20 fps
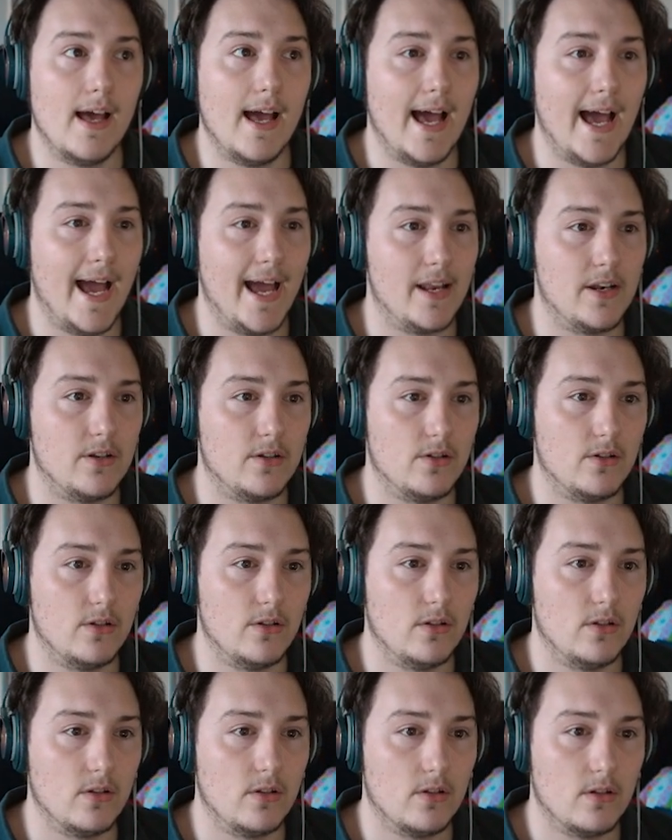and
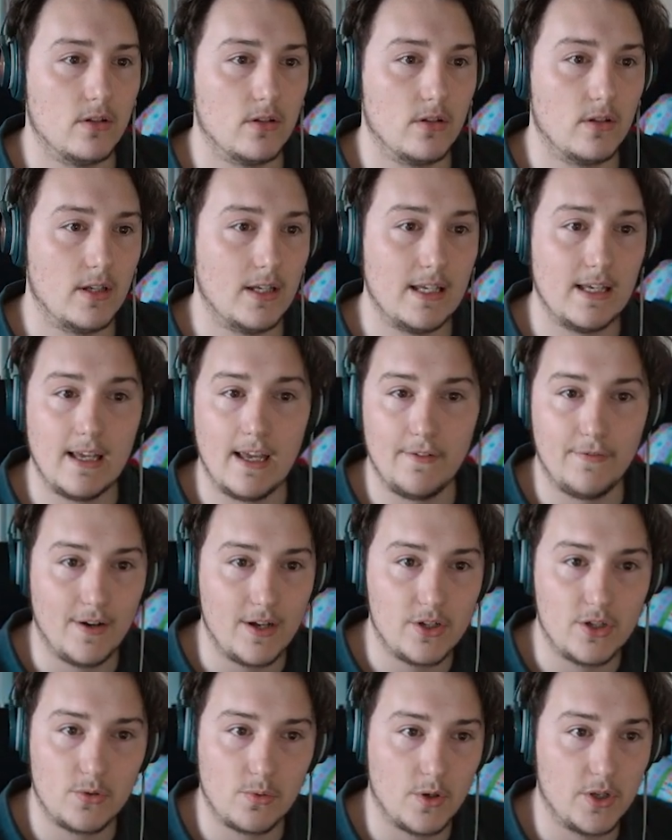if I
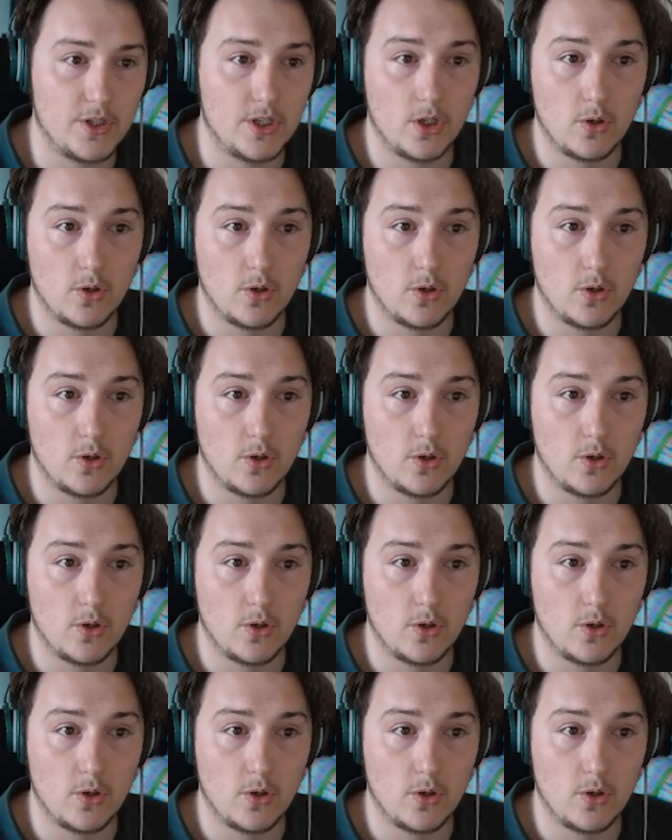just wanted to